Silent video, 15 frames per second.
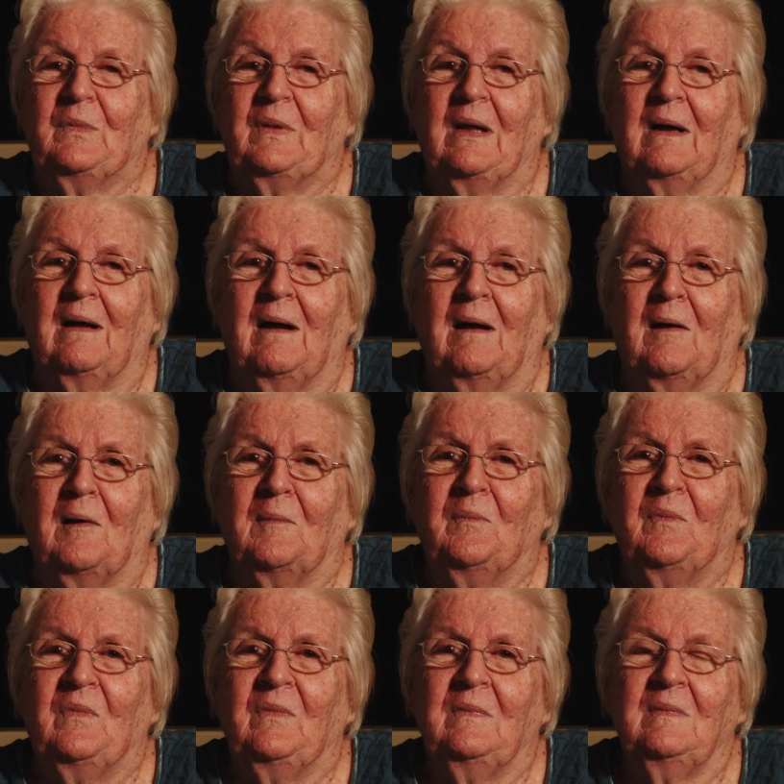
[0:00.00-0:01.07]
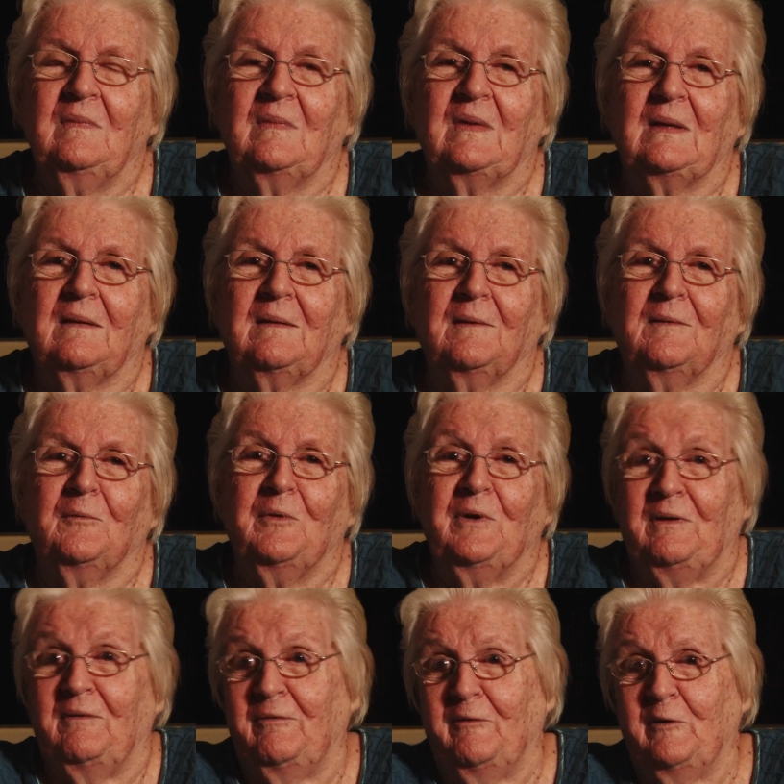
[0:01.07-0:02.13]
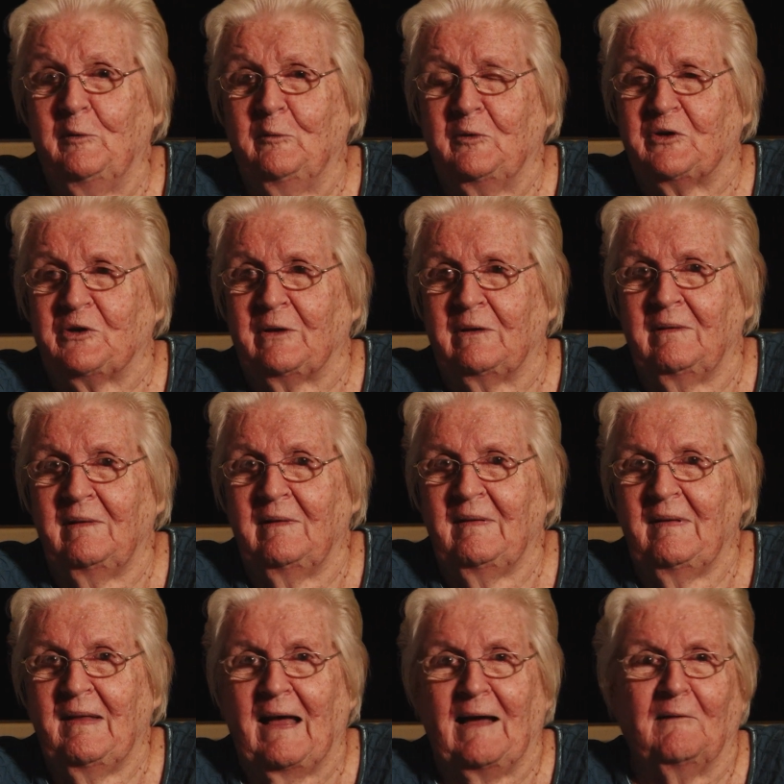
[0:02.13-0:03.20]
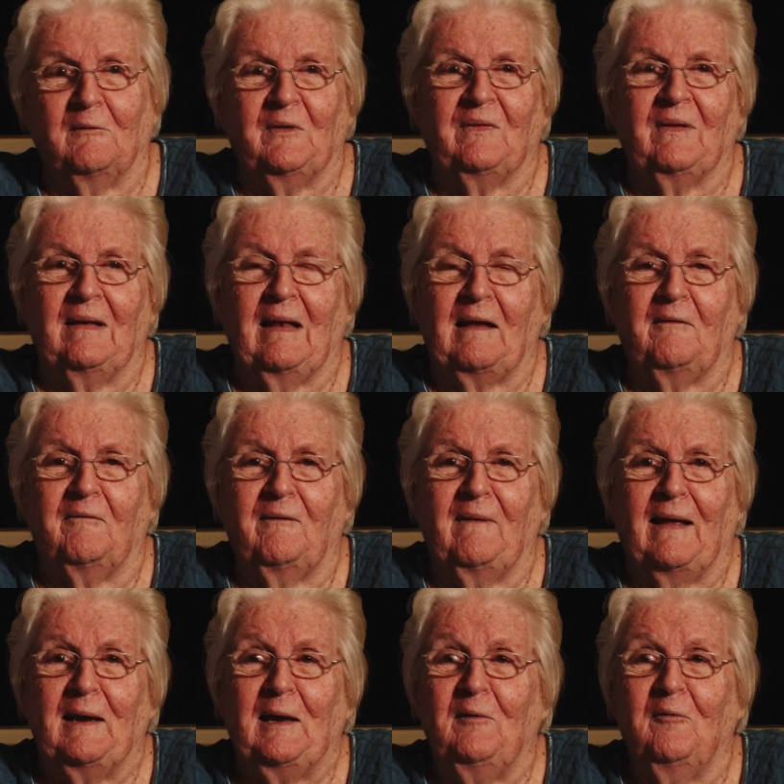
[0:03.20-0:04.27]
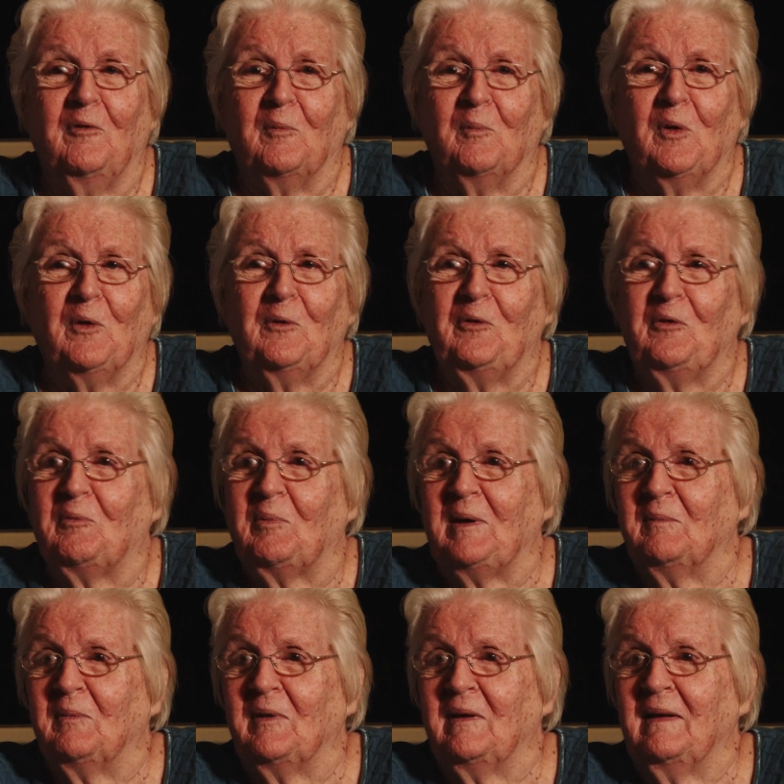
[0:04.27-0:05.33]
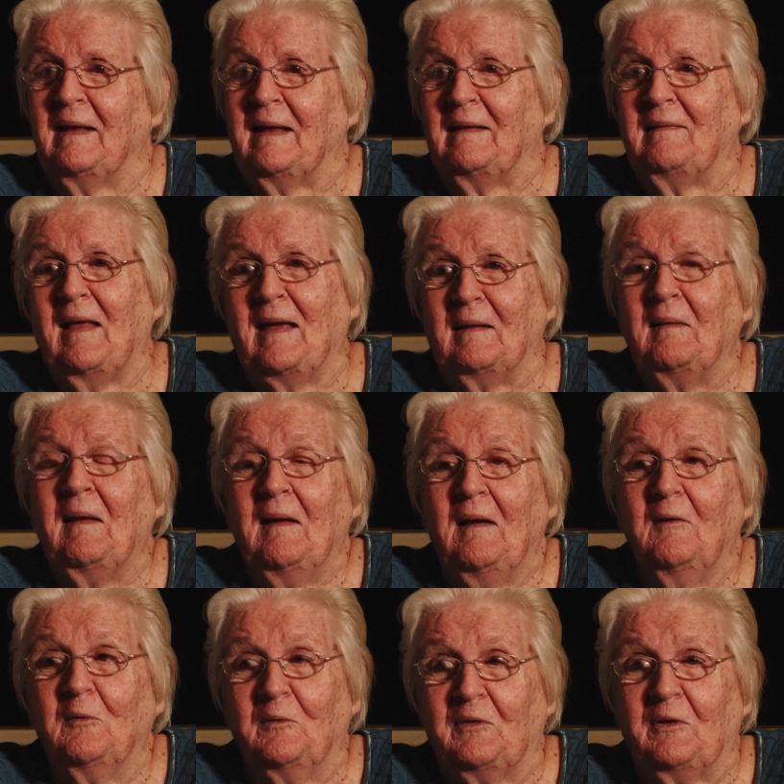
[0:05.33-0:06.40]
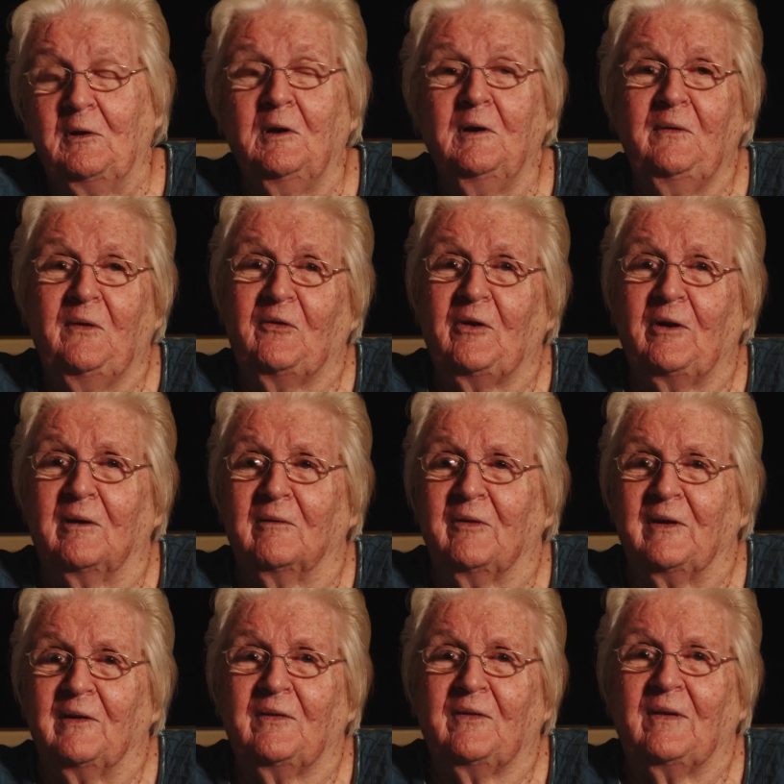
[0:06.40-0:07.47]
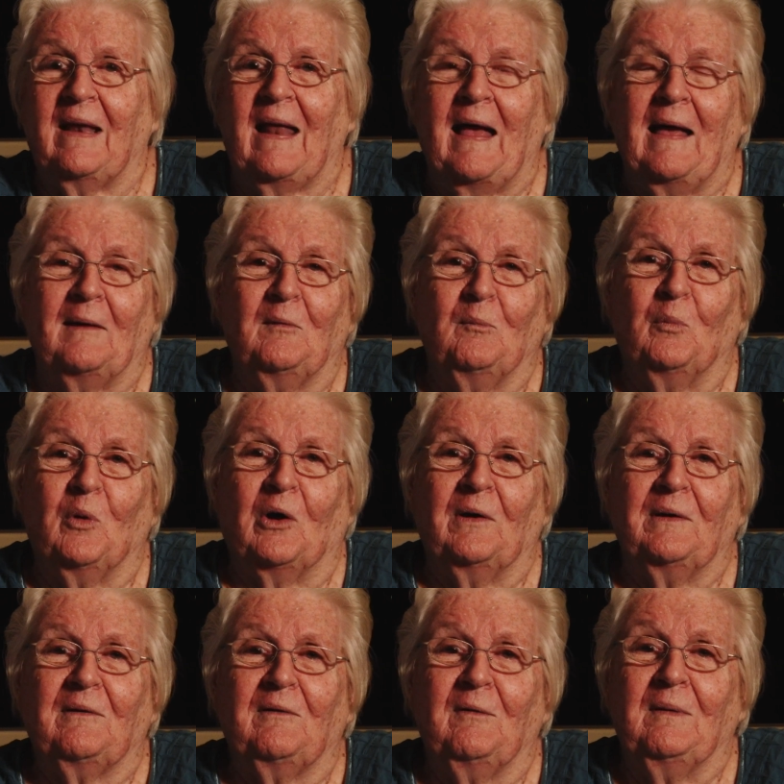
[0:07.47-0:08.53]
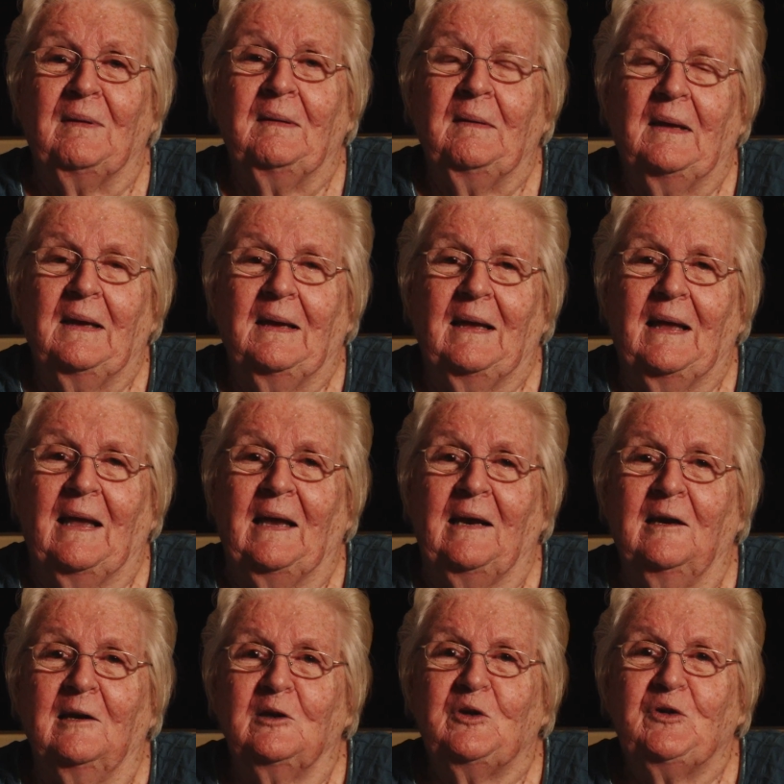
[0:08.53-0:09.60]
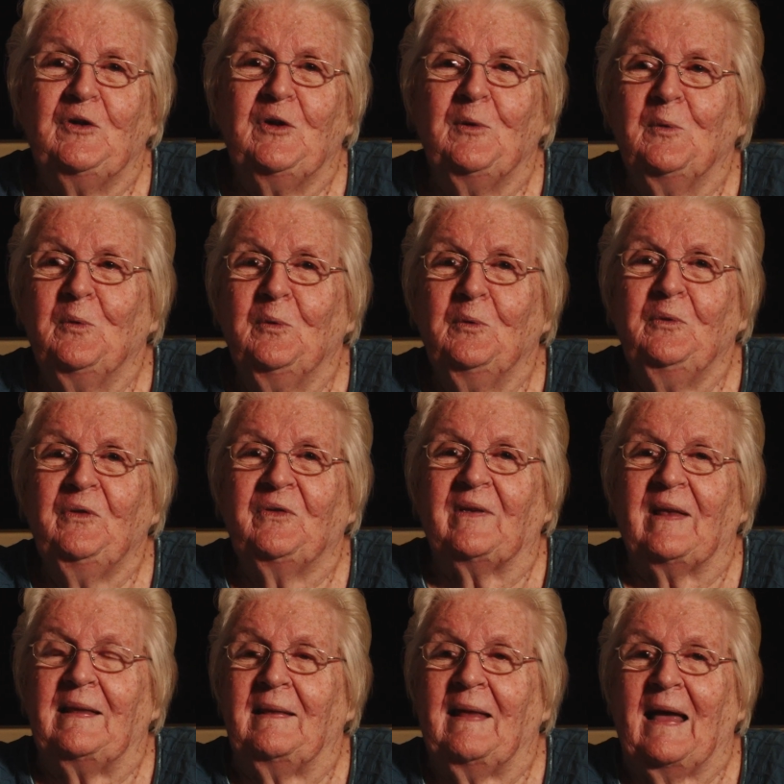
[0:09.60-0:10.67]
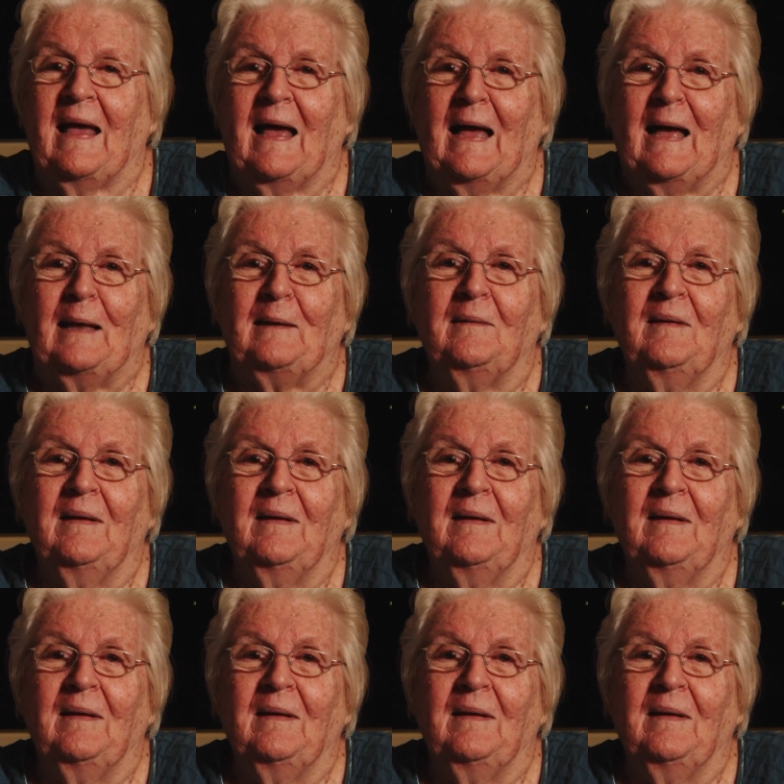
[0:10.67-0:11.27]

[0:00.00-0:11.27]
um, rediffusion. That was the lifeline for most people. That was a good service. It had brought to English news, and they had